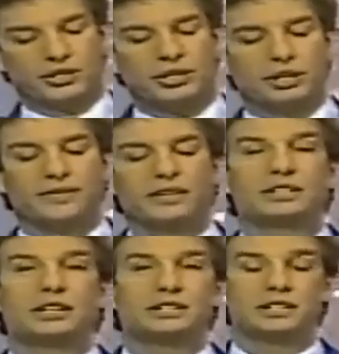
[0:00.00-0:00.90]
Is it
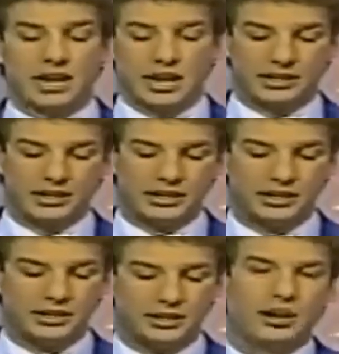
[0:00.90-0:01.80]
Livingston and Stanley,
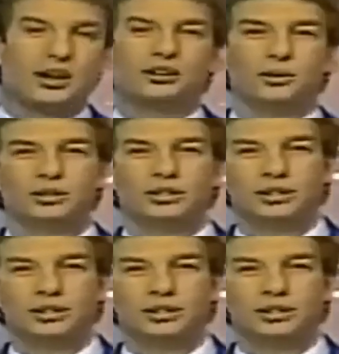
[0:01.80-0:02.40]
Lewis